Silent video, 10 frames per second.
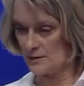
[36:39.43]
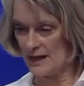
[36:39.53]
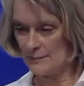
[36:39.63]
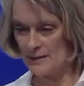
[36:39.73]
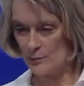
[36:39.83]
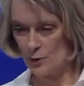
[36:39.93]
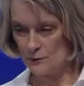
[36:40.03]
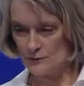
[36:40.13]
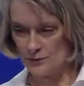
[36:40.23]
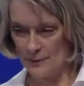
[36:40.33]
So let me
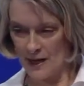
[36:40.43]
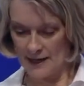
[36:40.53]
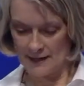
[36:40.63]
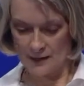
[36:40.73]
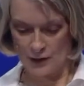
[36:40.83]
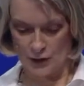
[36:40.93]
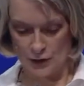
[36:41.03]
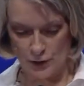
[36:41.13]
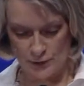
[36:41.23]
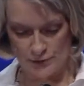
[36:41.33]
move to my
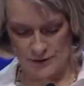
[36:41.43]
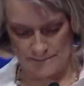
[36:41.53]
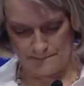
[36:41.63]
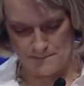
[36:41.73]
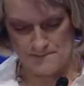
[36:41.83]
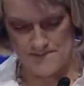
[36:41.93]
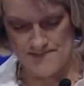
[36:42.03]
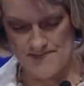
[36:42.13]
conclusion.